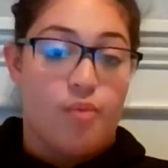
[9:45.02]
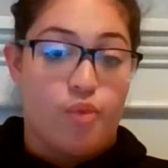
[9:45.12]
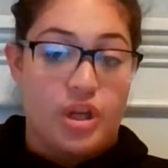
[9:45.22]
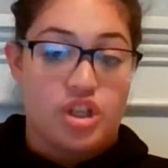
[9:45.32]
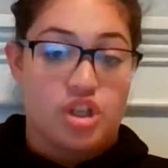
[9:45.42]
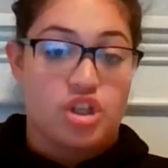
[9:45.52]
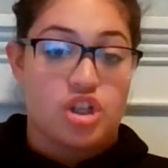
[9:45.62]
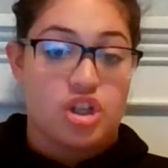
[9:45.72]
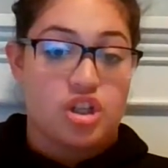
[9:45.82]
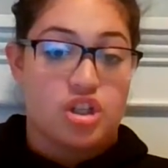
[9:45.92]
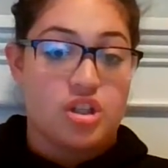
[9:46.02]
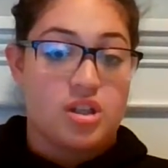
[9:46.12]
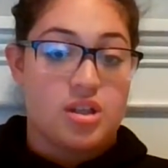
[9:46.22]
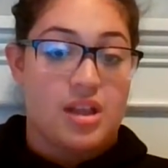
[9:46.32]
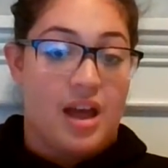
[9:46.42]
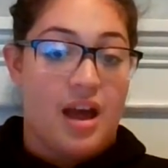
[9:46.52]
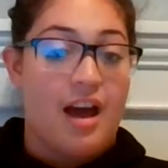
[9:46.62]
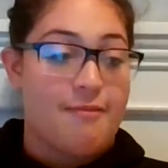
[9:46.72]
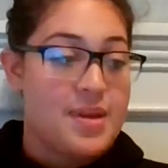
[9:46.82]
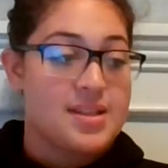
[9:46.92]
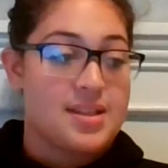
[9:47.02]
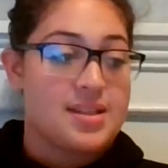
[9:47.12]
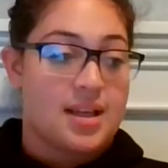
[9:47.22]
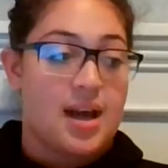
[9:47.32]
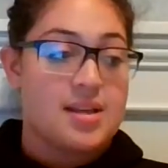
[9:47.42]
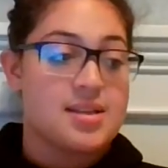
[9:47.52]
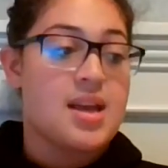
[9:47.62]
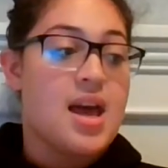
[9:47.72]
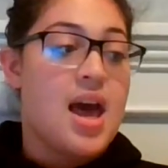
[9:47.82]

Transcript: researchers that have been discussed,